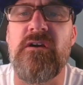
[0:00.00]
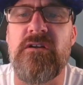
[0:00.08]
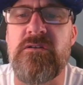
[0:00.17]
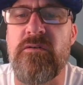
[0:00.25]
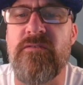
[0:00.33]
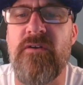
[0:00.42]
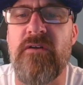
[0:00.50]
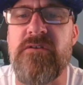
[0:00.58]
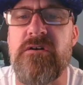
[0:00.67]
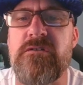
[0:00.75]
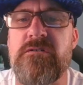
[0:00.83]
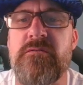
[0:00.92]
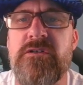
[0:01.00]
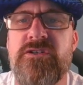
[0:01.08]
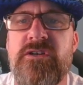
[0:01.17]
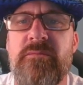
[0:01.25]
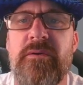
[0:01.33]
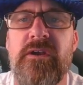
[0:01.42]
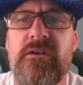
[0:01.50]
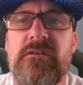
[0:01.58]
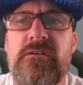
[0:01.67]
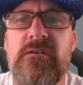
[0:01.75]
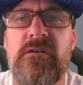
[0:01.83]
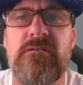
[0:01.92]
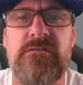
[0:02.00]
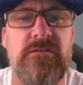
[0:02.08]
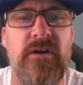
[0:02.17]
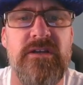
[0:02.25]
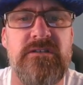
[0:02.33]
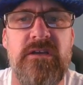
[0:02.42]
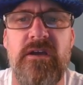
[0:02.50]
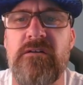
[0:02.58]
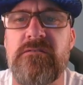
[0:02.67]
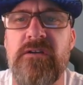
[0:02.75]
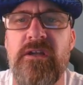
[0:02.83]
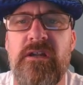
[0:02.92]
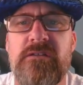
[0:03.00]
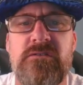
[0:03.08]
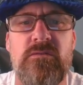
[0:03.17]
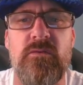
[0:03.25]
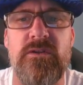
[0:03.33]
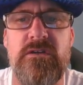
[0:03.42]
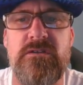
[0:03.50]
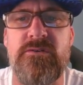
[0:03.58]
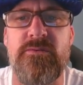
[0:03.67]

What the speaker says: $25 plus shipping, great sale. And it sold within 2